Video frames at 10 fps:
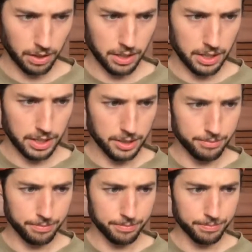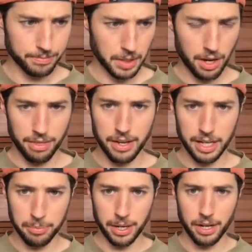
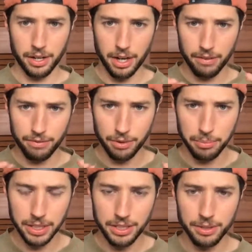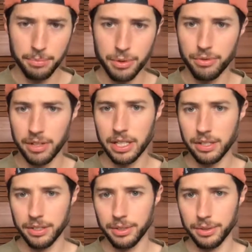authentic paradigm for me to move
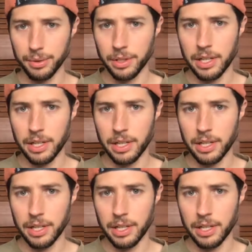into